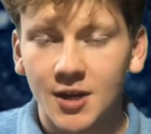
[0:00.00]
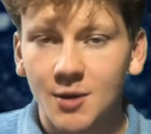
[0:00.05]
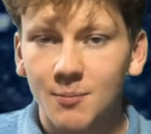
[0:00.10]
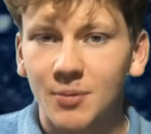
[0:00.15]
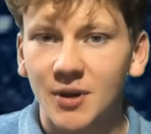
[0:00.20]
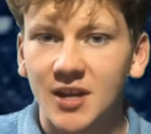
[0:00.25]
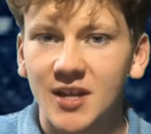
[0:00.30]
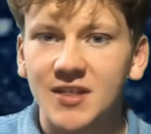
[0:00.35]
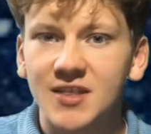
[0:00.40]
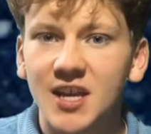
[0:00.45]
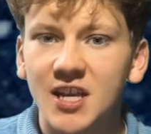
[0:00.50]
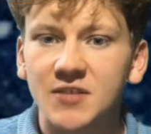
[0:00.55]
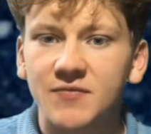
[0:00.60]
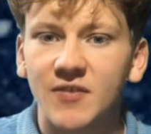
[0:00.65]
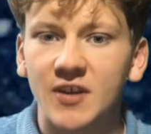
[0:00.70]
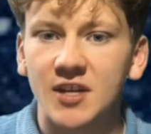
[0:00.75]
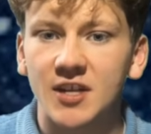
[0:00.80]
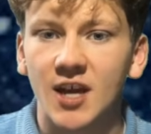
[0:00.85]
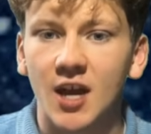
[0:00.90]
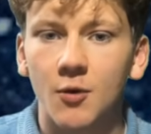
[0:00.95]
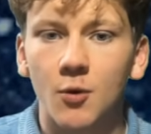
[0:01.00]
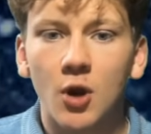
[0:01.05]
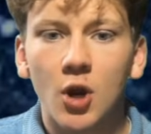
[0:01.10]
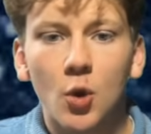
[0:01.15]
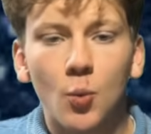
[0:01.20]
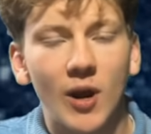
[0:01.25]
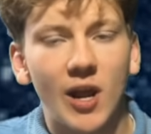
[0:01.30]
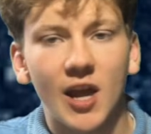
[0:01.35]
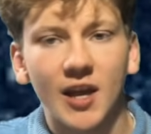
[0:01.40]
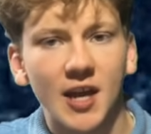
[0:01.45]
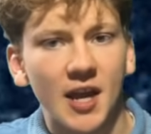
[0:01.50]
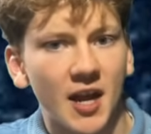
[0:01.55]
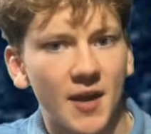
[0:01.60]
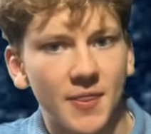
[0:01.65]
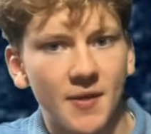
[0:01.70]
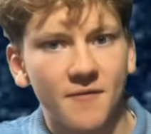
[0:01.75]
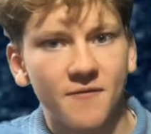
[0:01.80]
But in this video, we're looking at the